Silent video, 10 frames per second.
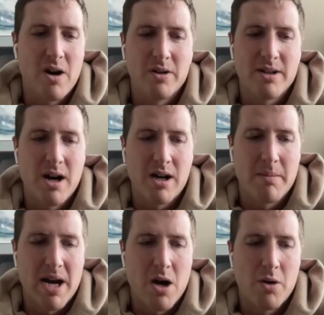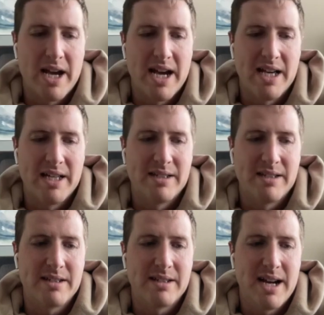I'll talk about
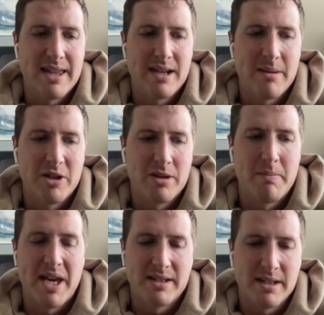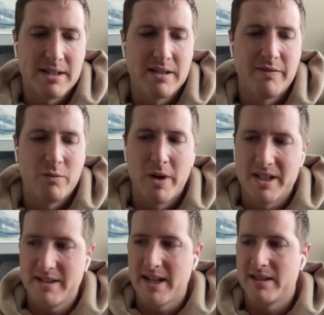as I think about the basics of
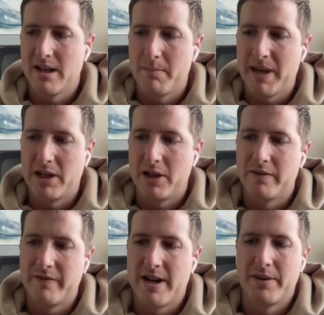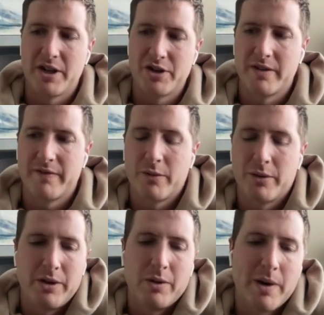what sets up a good foundation for
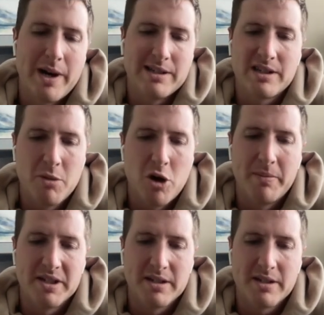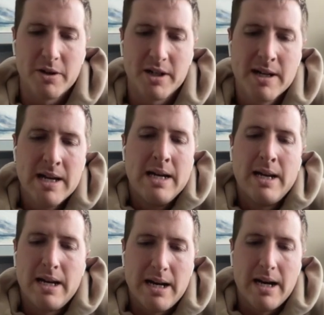you as a small business owner,
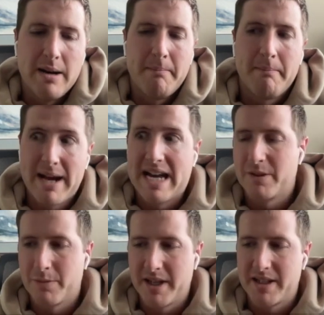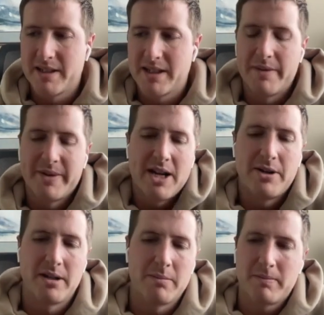as it relates to kind of
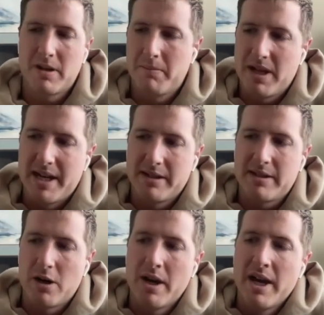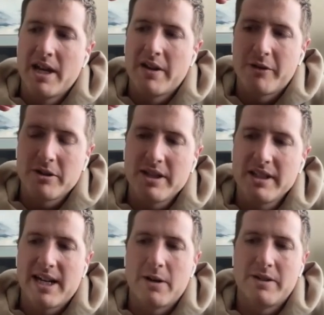accounting and compliance. So the first thing
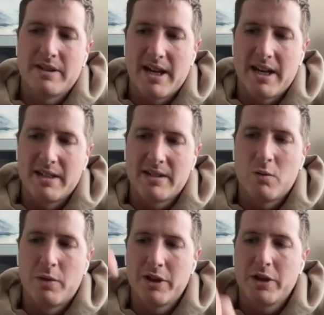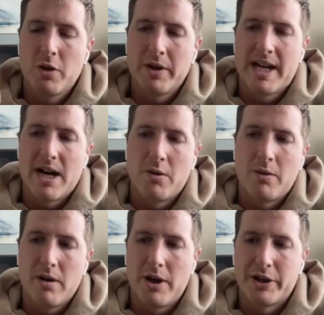that I would say is when you're going out
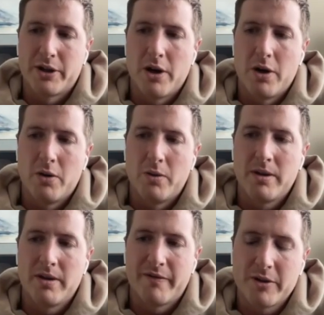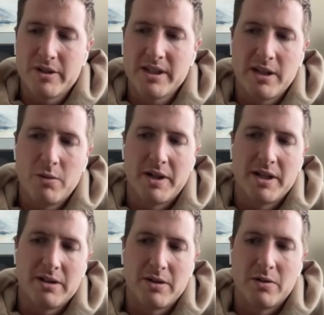on your own, the first thing that you want to
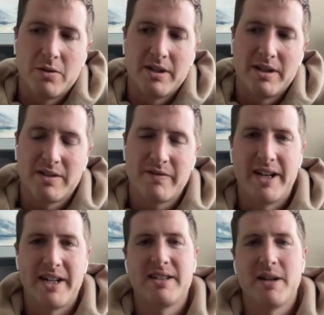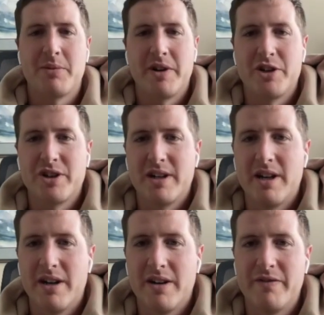do is find a separation
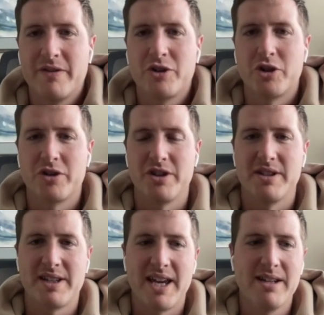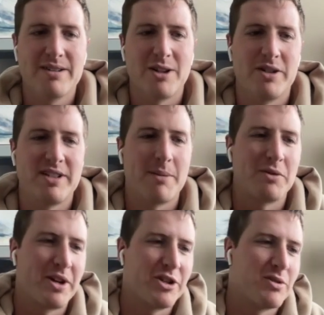of church and state. So a
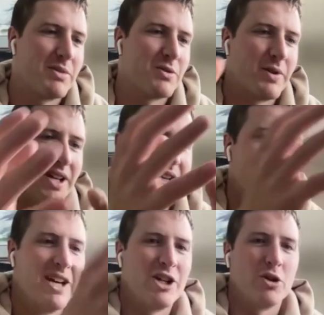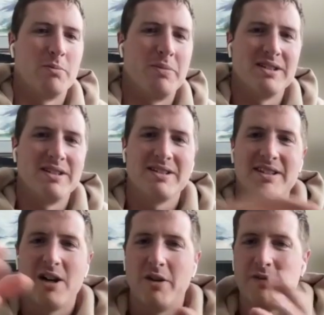separation between your business
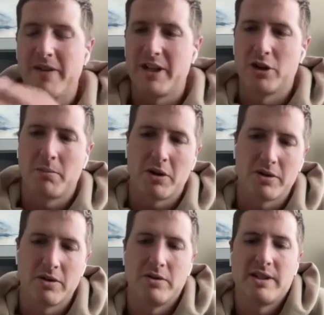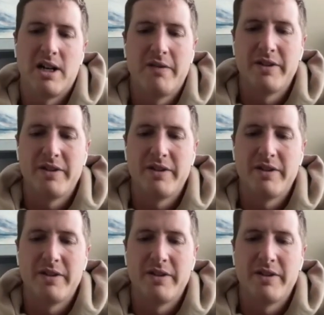self and your personal self.